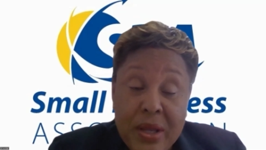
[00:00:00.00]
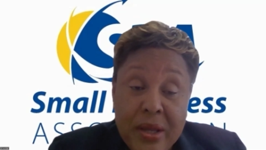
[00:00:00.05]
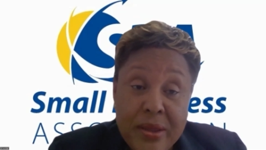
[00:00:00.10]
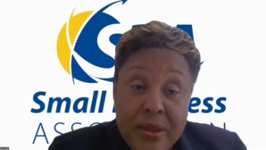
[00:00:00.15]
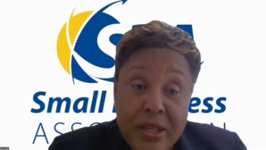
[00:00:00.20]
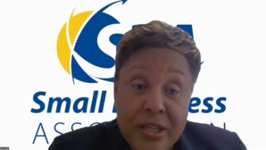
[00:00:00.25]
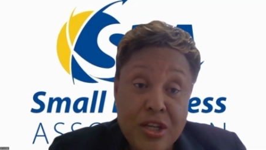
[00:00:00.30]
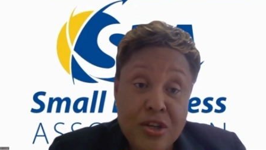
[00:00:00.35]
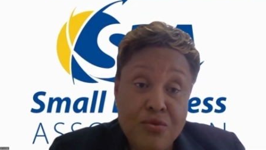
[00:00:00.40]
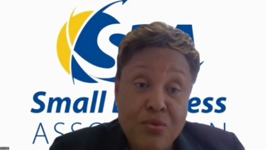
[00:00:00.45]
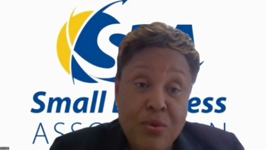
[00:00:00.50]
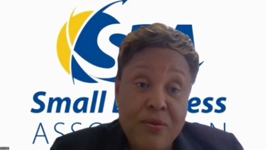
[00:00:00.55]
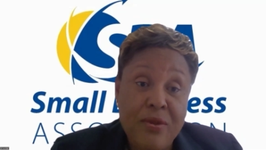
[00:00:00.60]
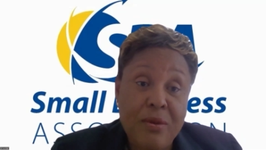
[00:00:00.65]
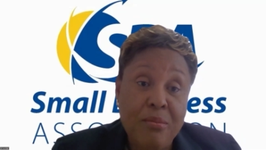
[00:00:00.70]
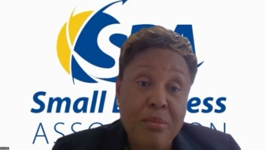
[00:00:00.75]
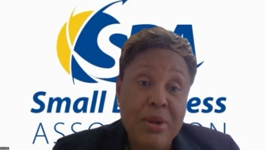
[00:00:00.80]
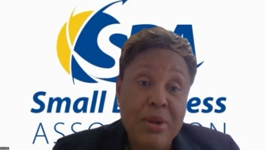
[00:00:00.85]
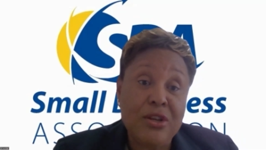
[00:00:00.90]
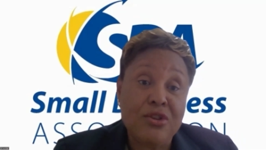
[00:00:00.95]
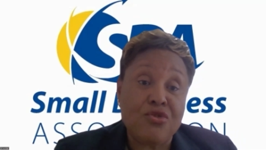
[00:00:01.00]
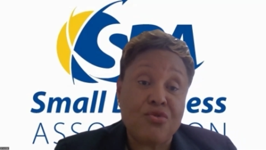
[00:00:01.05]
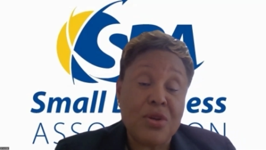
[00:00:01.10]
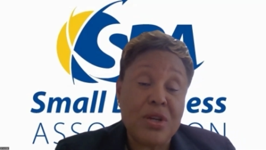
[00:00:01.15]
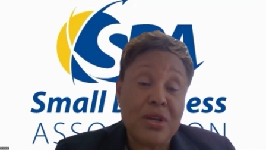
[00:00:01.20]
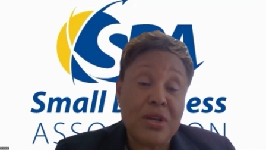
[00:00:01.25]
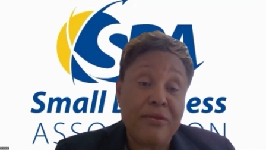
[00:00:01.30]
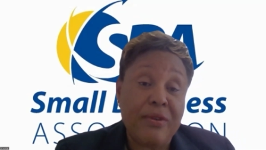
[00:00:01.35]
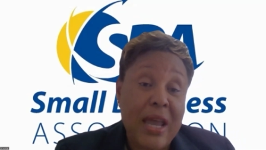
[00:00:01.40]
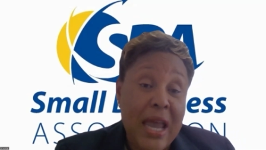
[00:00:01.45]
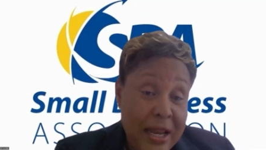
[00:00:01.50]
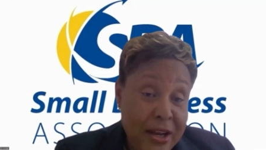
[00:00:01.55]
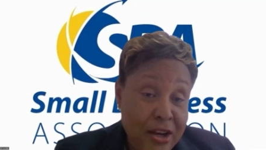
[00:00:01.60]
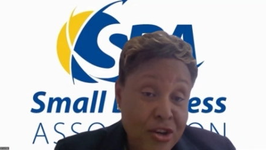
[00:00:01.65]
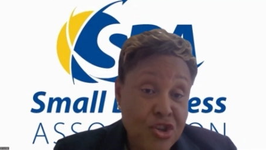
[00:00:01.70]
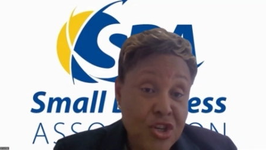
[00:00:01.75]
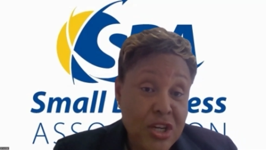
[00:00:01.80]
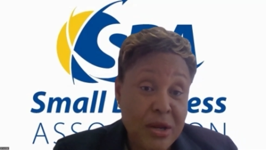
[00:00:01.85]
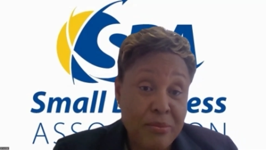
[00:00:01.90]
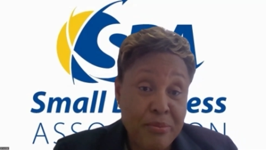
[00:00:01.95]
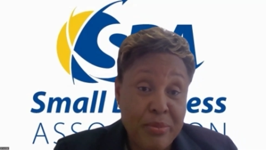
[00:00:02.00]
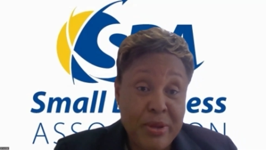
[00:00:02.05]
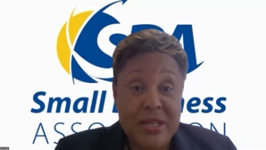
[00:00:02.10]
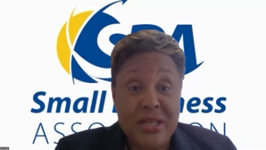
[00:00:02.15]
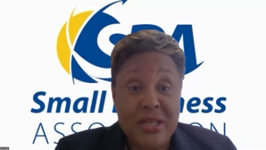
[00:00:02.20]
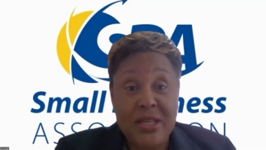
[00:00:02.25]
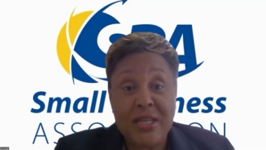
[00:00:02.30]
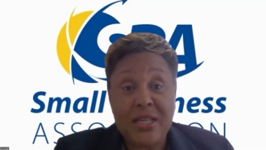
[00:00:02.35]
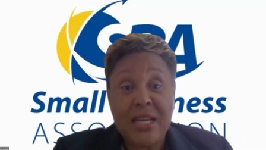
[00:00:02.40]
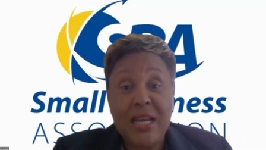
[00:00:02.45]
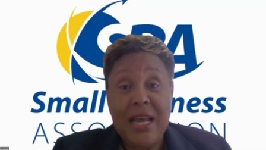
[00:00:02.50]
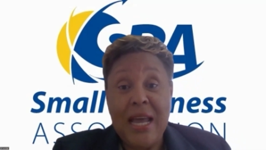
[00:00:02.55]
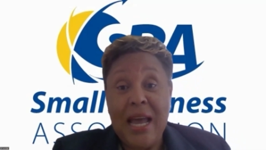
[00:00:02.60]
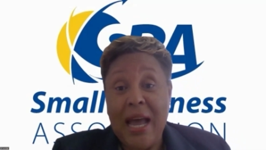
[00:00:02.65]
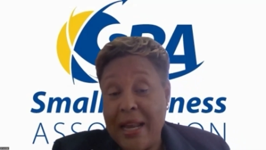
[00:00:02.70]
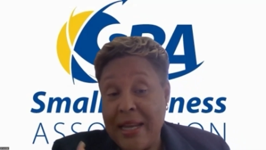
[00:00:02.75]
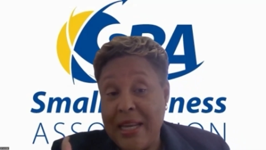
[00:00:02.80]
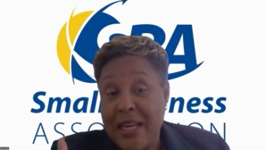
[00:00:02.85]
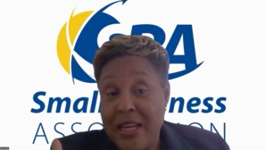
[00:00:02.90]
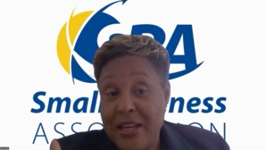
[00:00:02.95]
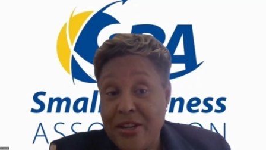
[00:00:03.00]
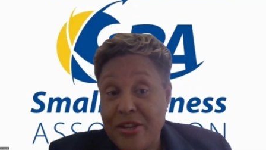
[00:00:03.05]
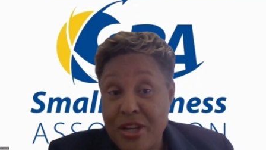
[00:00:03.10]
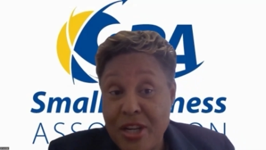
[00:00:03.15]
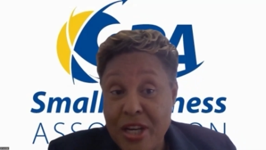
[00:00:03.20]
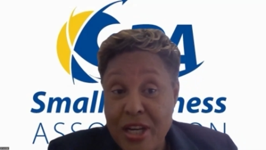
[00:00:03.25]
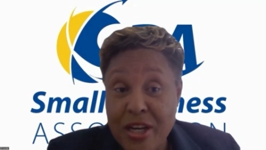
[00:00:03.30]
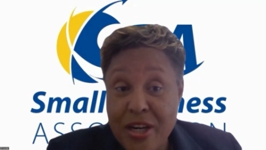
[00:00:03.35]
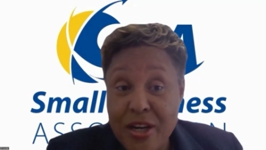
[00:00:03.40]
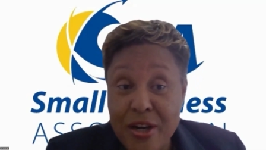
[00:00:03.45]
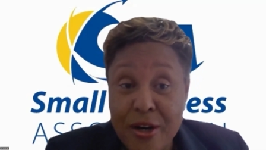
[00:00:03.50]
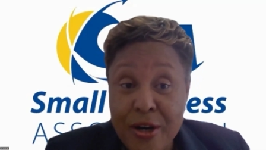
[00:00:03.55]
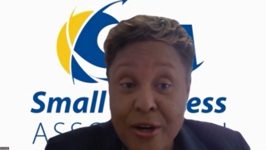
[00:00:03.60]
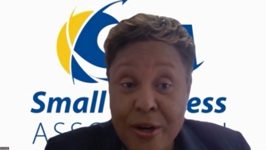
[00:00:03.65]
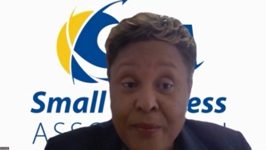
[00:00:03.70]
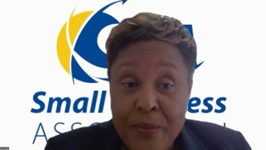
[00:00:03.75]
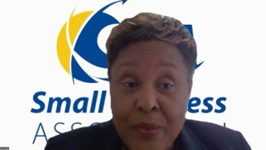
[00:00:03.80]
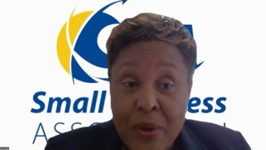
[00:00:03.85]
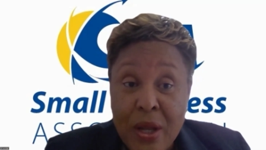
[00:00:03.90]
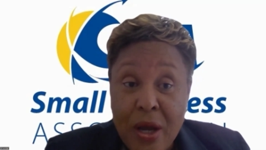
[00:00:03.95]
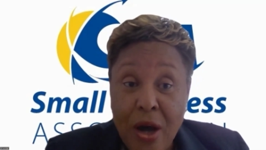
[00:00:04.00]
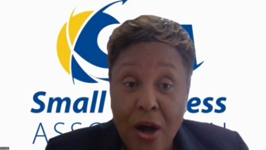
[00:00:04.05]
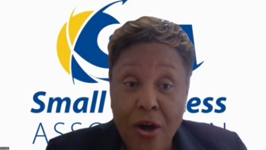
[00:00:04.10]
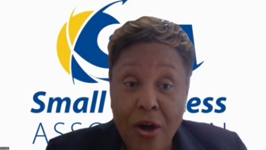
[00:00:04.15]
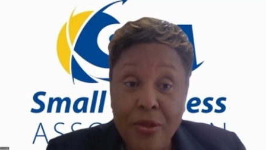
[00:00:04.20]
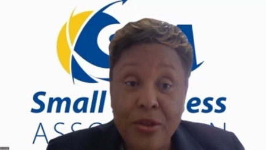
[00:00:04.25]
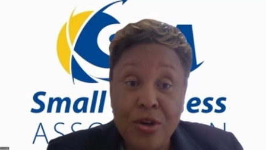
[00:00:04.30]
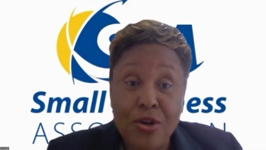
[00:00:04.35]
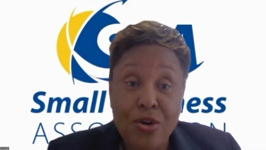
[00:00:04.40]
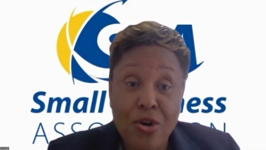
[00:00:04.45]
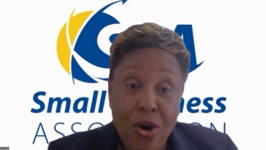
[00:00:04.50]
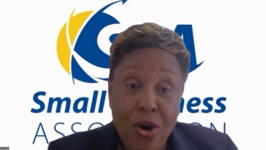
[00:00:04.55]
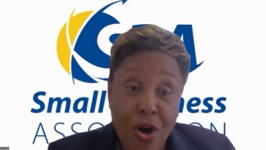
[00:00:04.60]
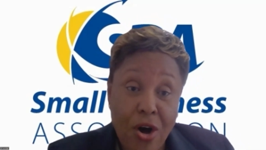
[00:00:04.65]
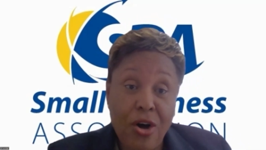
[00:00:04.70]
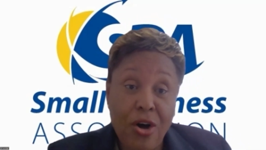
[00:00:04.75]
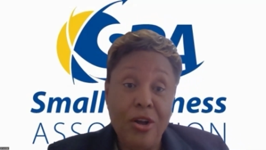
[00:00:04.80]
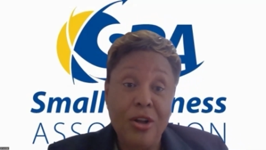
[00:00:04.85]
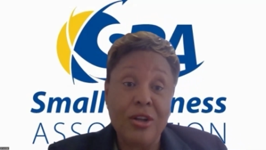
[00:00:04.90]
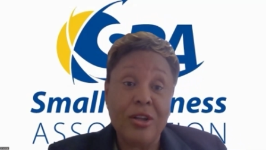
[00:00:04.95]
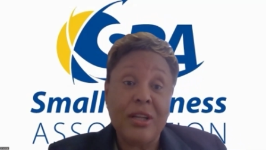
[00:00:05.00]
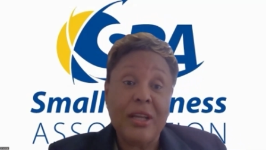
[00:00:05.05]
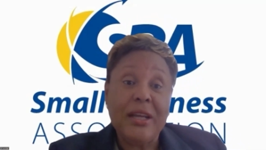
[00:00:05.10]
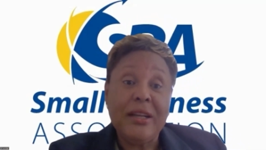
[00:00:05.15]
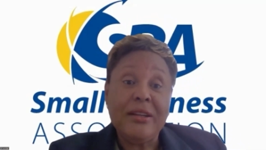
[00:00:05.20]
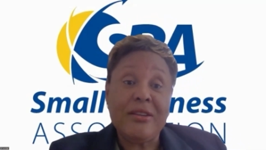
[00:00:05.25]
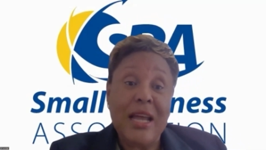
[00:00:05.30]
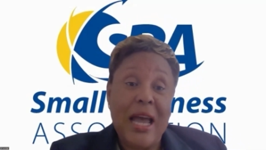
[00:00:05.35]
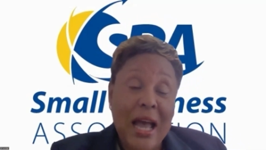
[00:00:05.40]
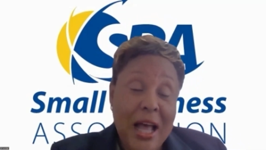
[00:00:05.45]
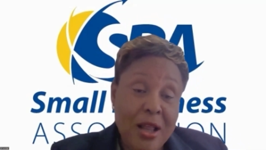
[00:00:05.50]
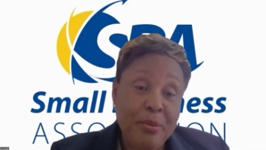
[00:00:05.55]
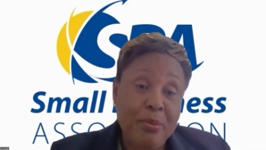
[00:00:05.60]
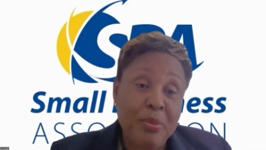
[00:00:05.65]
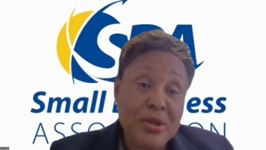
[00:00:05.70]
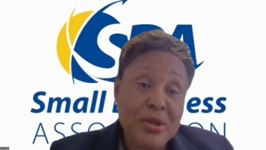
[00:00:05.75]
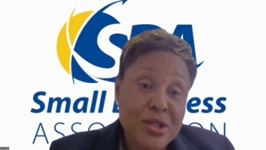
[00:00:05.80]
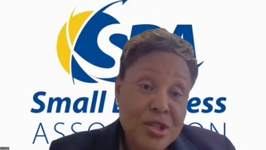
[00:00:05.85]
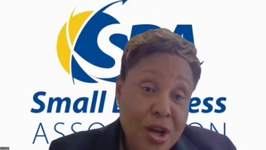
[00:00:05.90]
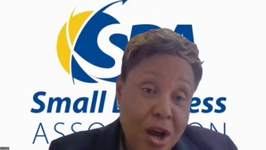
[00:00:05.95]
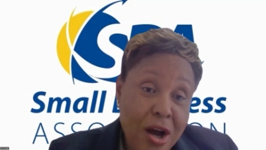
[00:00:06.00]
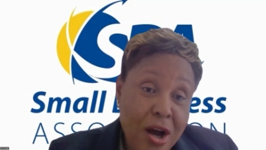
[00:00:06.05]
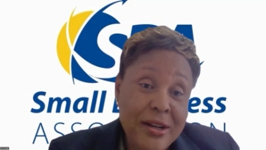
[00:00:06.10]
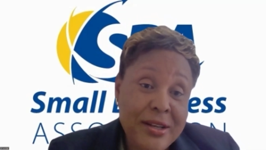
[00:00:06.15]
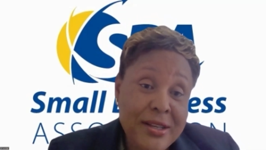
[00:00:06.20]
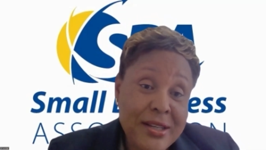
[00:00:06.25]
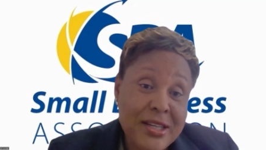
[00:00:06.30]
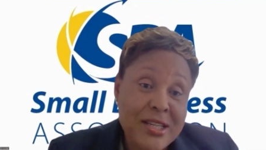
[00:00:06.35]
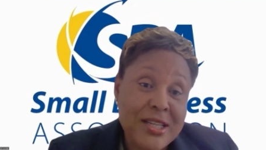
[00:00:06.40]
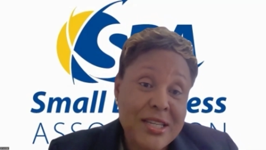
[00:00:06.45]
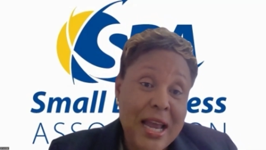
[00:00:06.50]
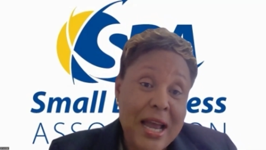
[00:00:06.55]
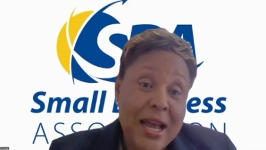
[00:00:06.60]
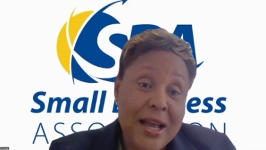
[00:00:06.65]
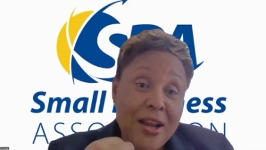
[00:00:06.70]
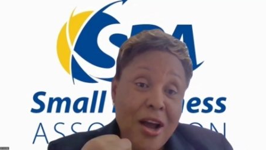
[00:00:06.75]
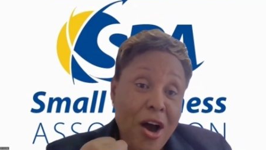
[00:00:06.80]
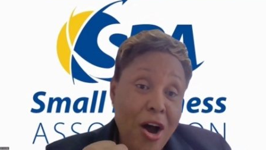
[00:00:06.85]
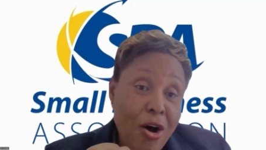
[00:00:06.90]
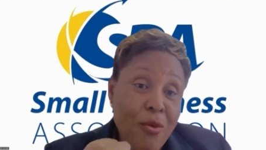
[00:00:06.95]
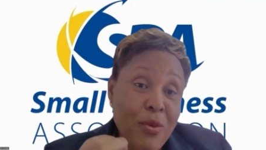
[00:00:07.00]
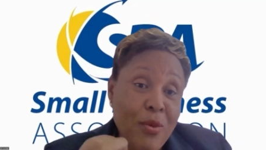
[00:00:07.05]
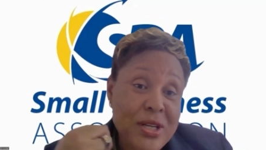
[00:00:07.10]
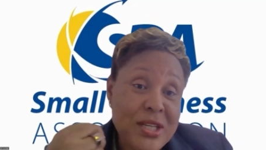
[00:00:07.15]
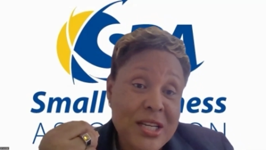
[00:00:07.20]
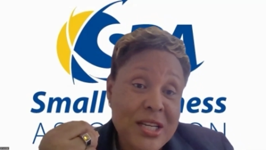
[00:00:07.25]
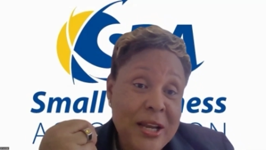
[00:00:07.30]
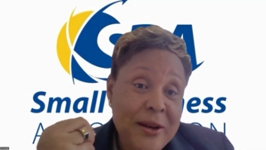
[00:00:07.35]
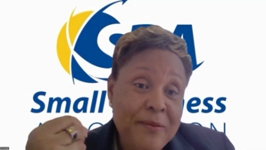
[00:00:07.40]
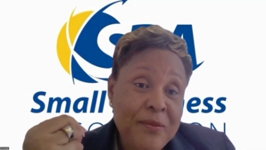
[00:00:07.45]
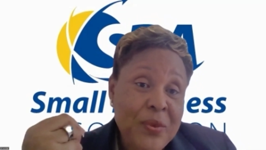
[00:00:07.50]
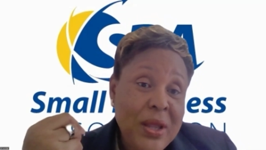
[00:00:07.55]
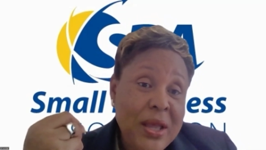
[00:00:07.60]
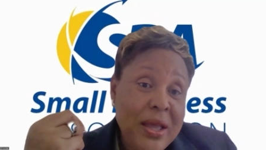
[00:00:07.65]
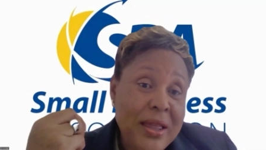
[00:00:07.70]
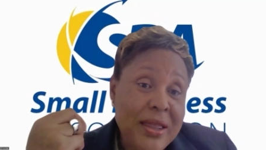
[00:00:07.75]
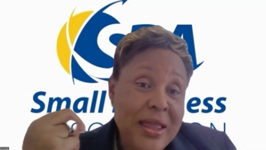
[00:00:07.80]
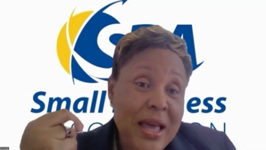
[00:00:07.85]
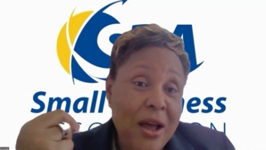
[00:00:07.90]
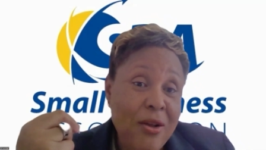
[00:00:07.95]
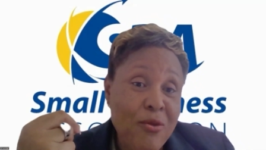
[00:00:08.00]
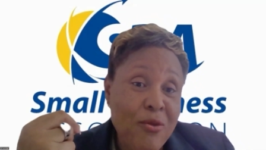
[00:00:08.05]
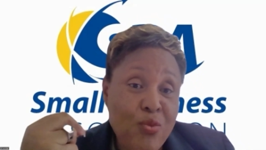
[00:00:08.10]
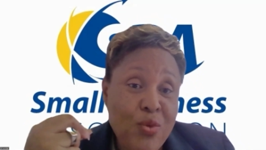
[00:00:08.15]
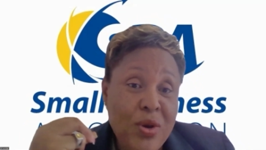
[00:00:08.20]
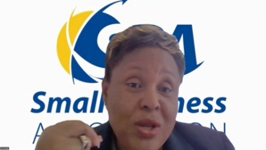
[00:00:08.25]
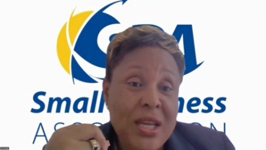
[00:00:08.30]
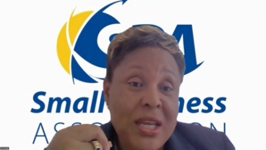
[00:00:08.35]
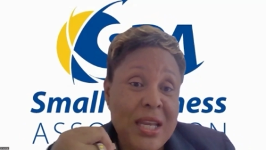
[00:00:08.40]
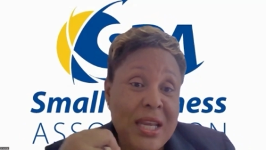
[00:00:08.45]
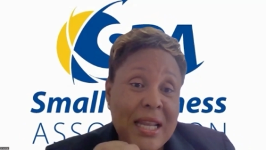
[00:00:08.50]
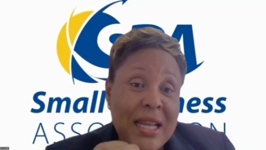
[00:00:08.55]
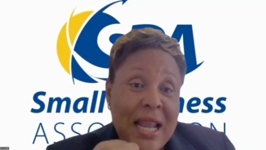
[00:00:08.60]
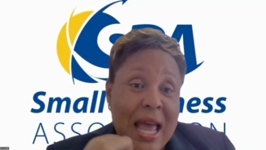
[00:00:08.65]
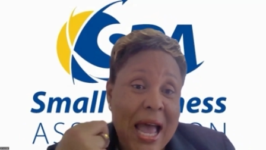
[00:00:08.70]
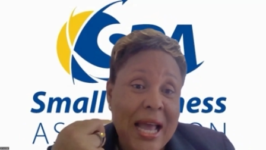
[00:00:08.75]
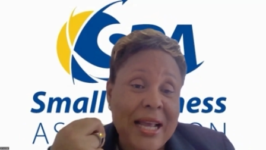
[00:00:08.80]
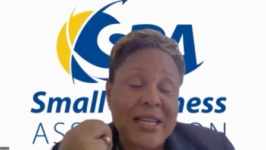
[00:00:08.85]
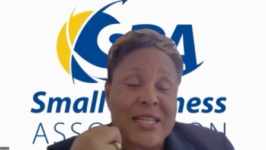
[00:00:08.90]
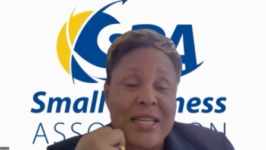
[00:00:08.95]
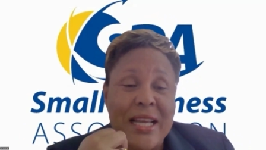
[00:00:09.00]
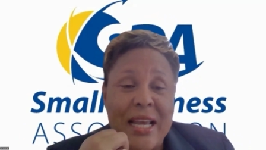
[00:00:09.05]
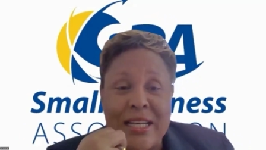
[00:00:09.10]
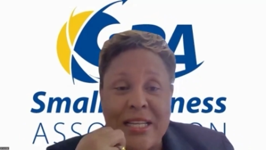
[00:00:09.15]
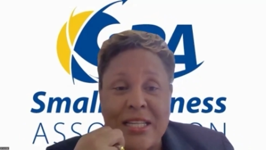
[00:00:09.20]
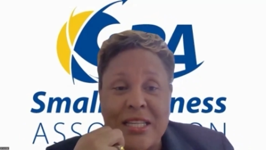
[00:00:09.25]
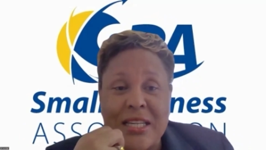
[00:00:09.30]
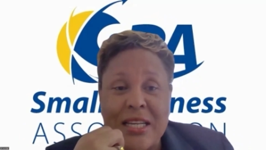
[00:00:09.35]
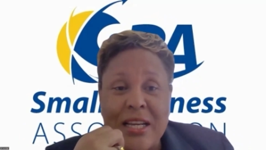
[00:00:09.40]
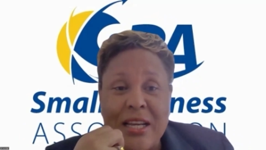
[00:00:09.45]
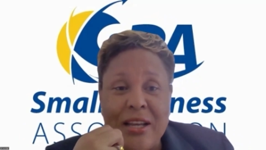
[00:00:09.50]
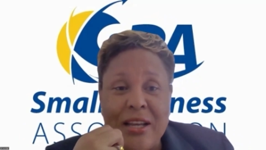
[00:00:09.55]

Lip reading: This is with the Ministry of Energy and Business, and he is here on the call to help us understand how is it that we can access